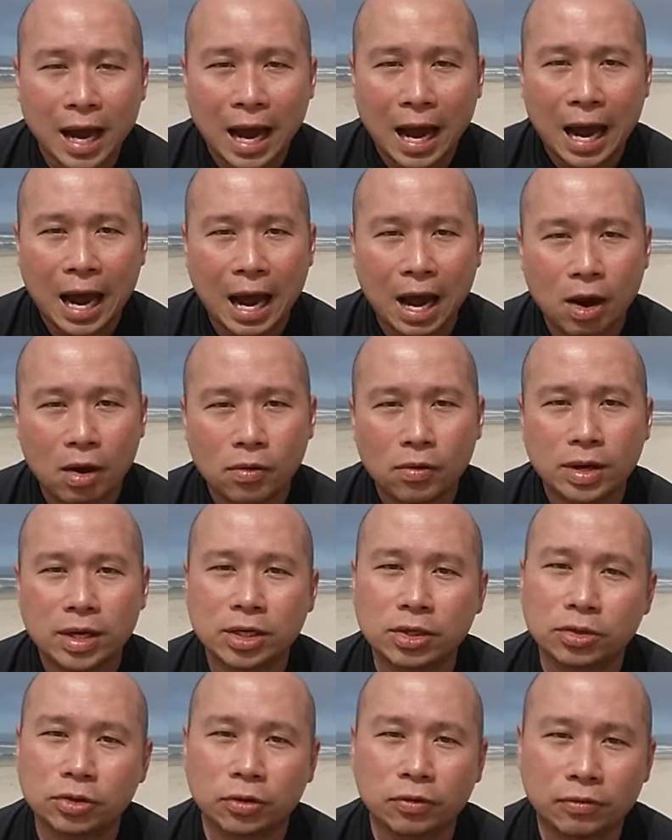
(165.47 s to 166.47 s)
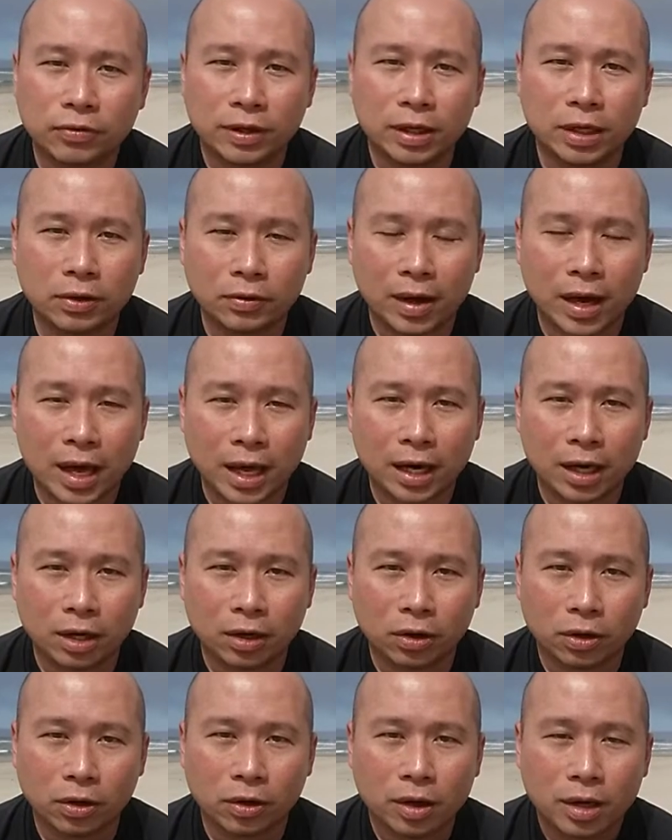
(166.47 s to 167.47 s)
How is your video
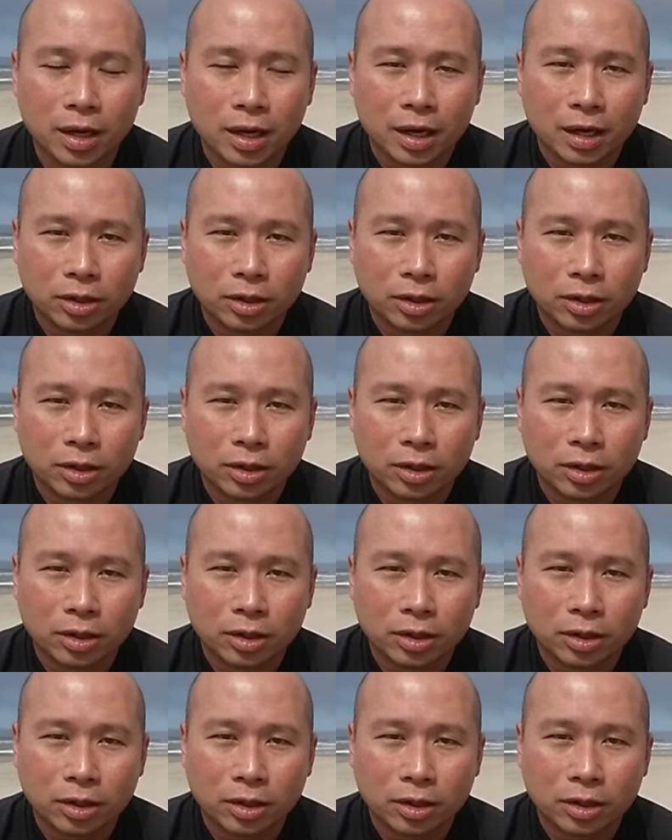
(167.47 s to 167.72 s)
editor